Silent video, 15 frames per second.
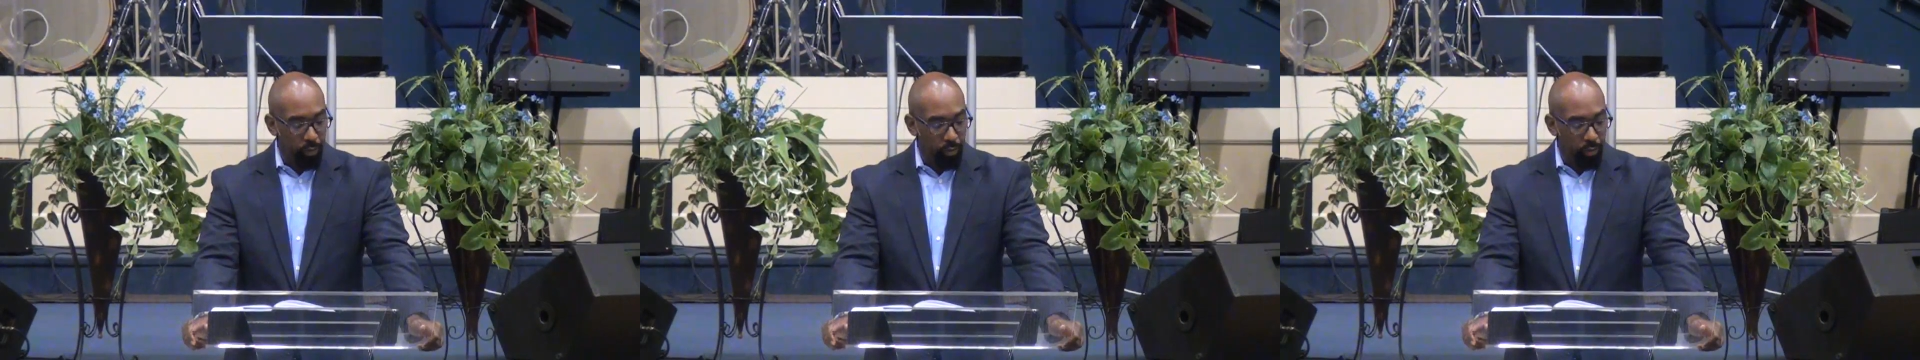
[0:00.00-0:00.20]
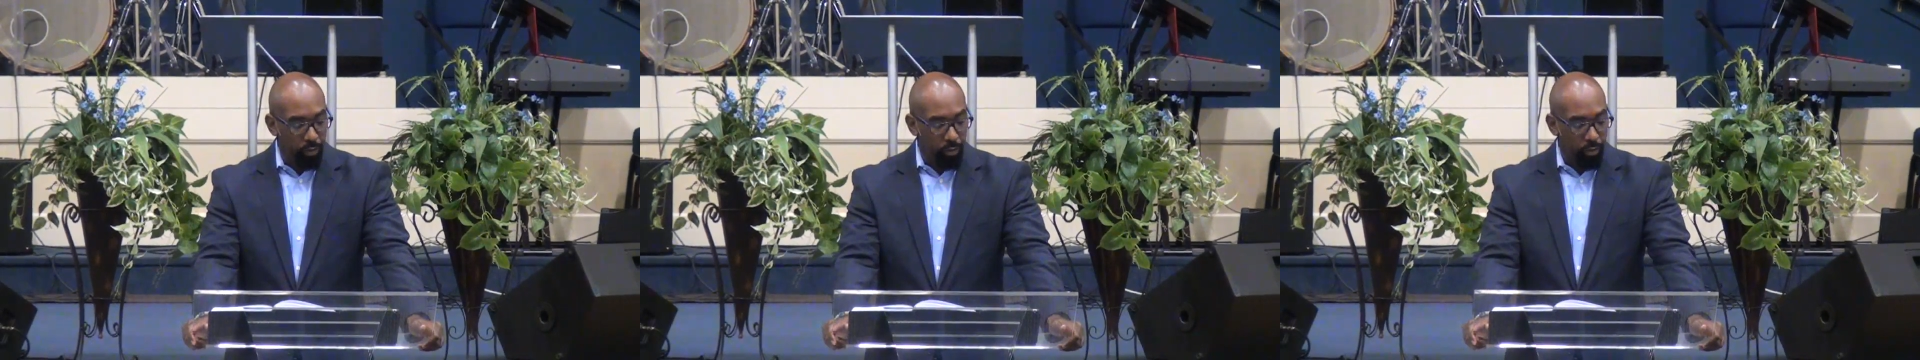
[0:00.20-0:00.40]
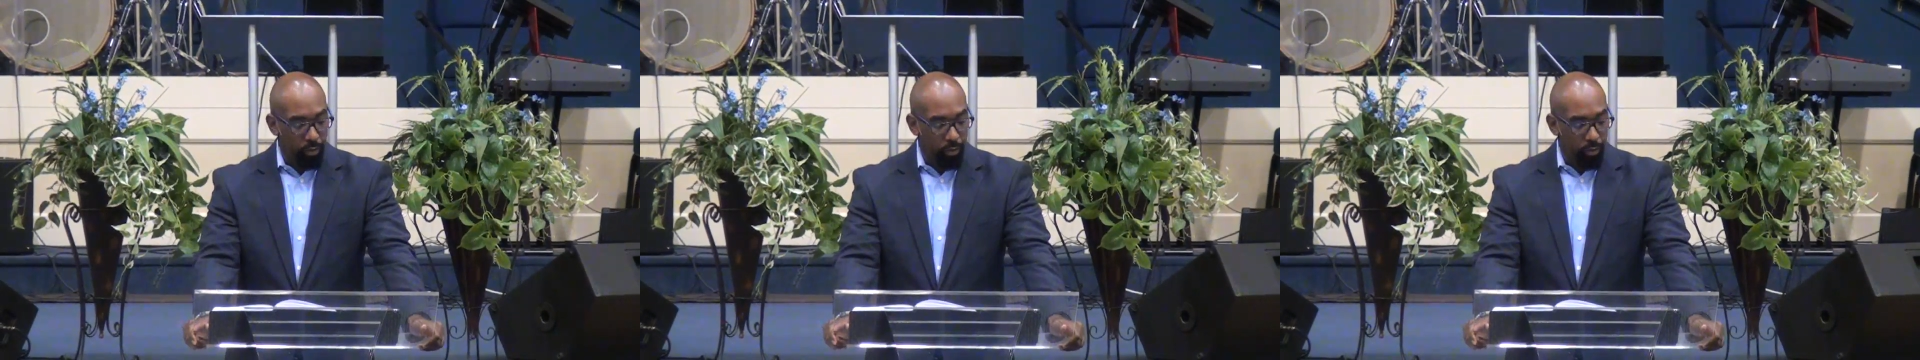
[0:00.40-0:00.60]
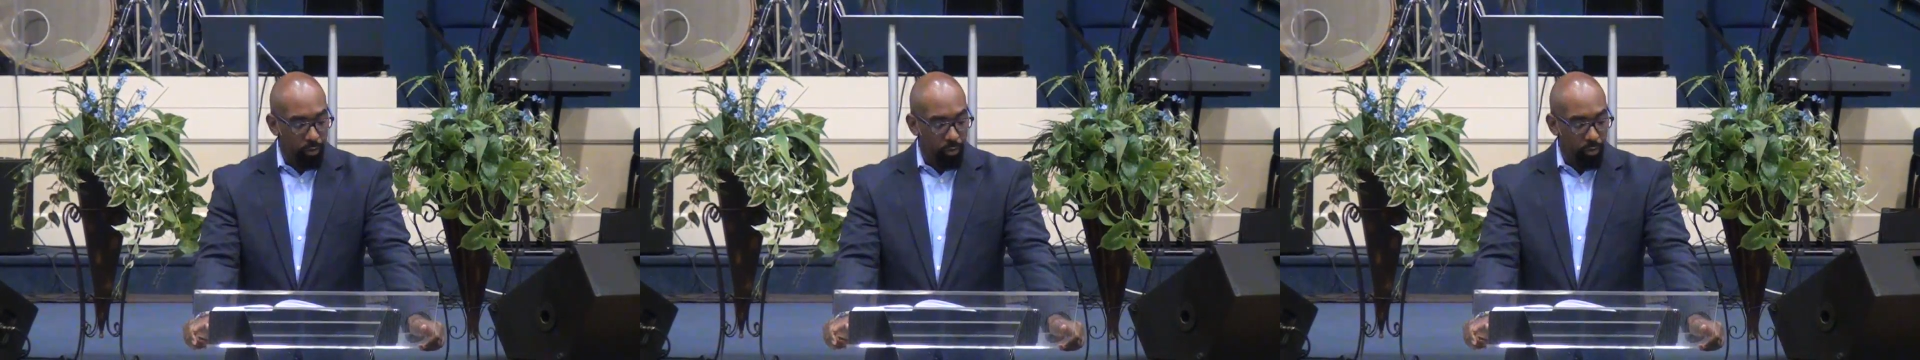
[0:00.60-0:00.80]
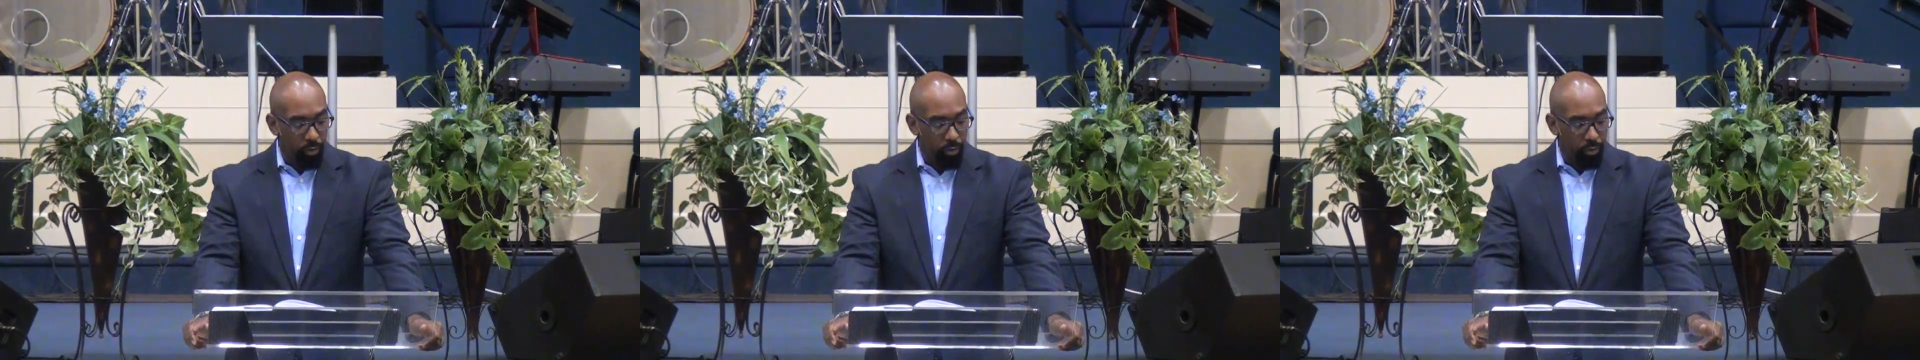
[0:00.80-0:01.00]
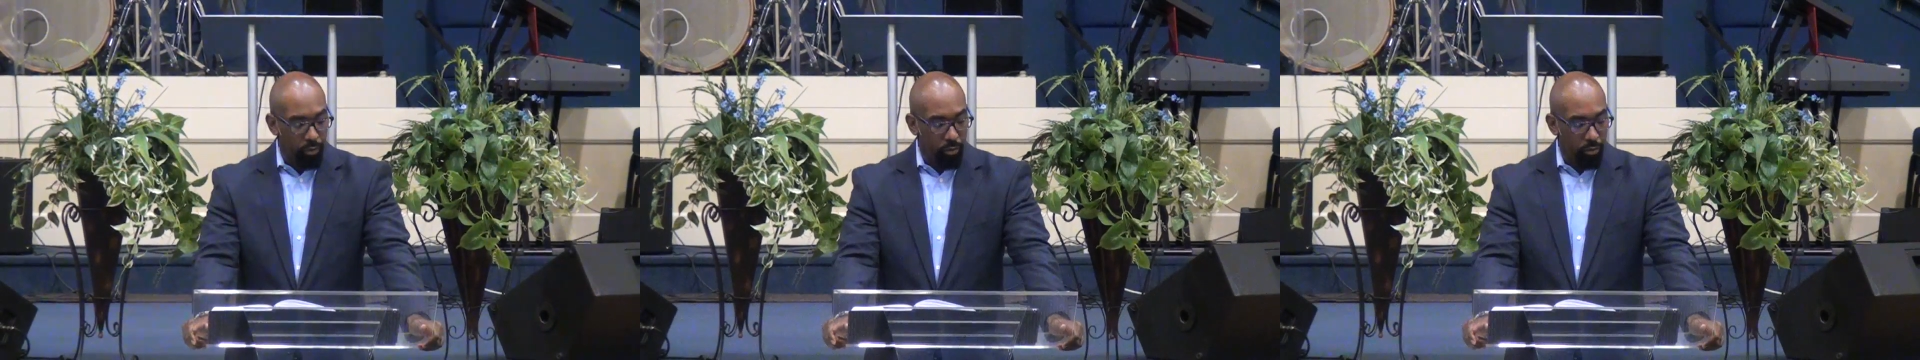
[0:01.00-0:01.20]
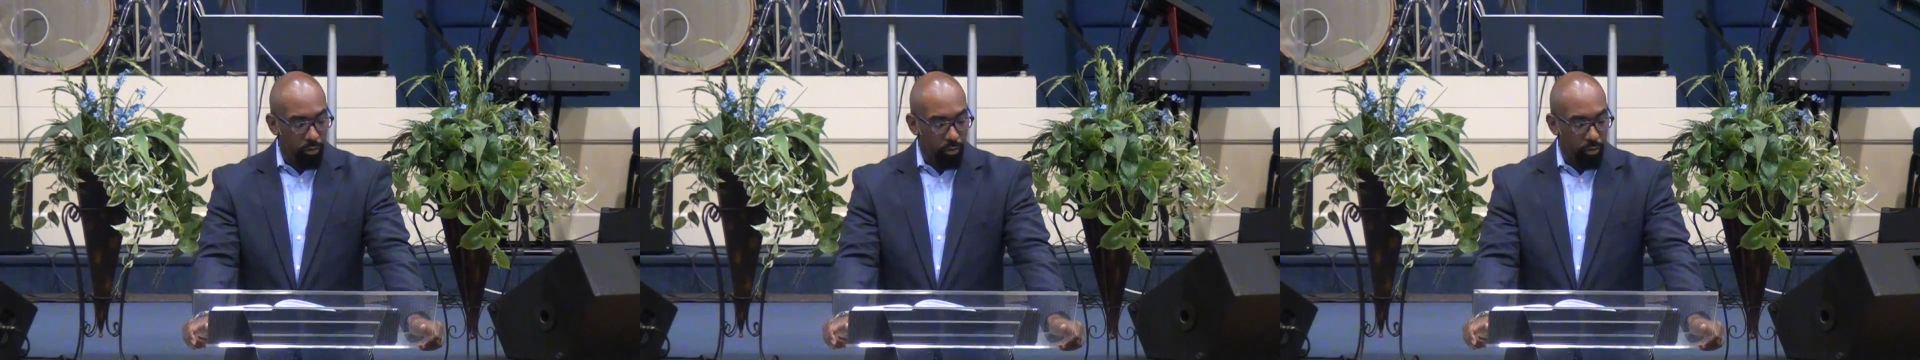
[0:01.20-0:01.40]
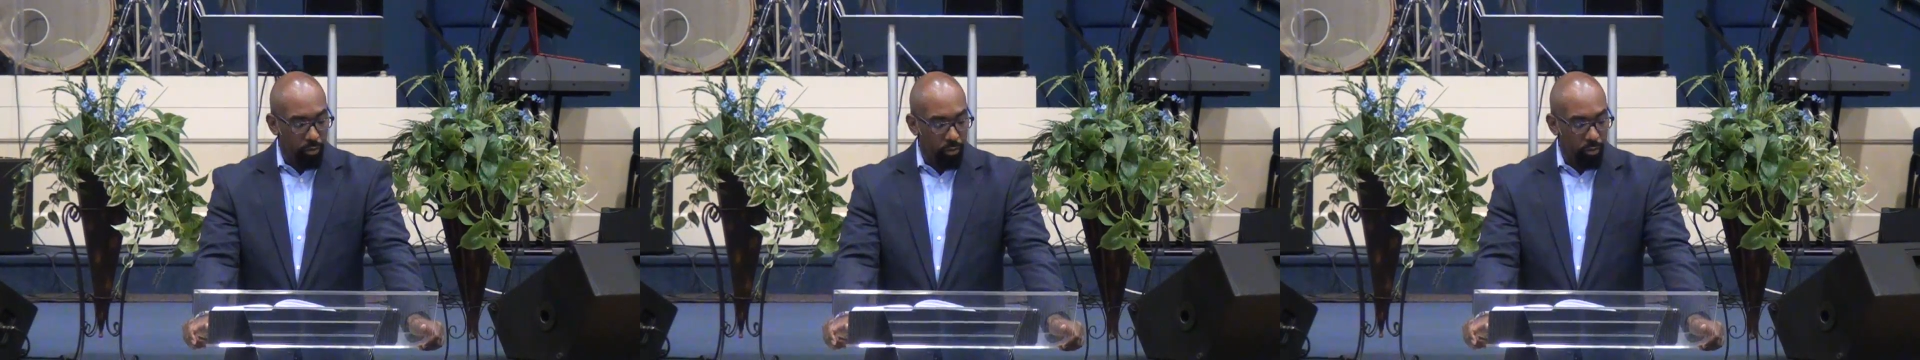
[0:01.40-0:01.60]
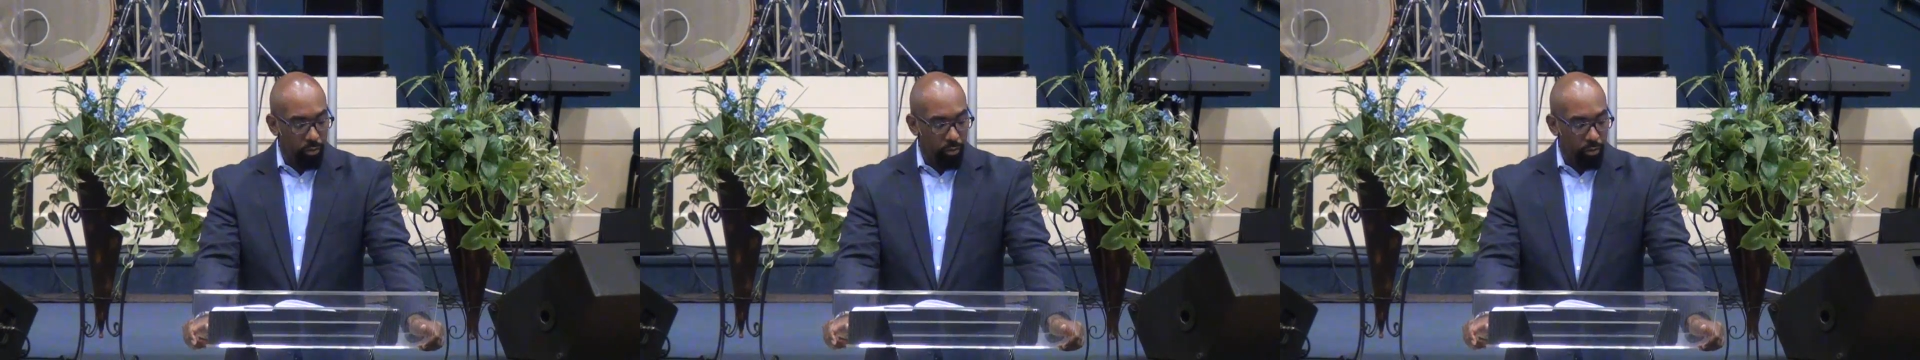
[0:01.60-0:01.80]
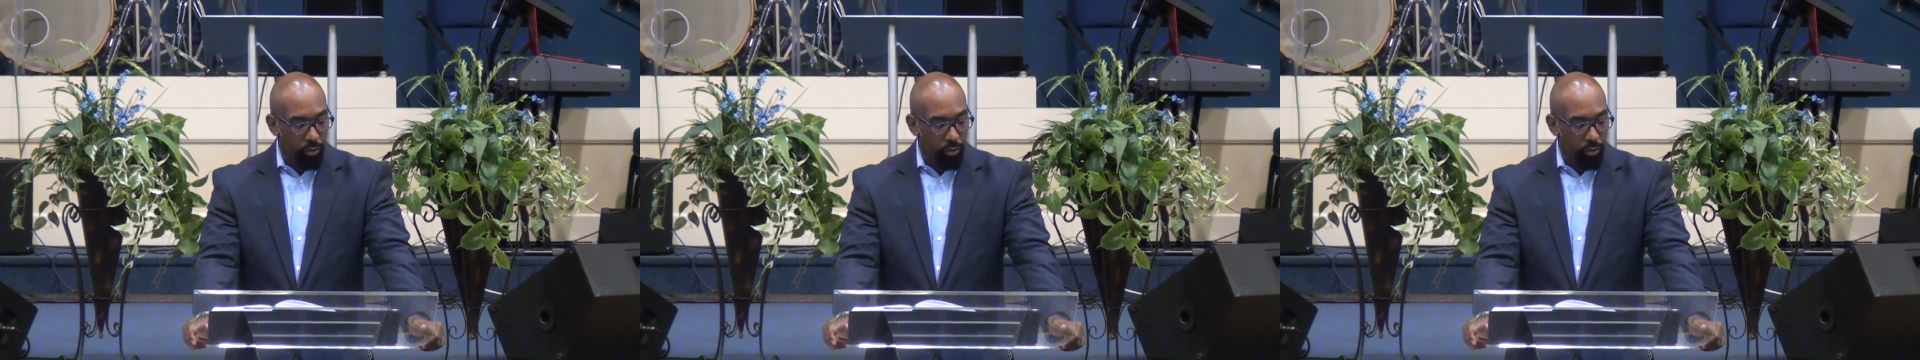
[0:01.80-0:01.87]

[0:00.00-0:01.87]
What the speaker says: (no one is talking)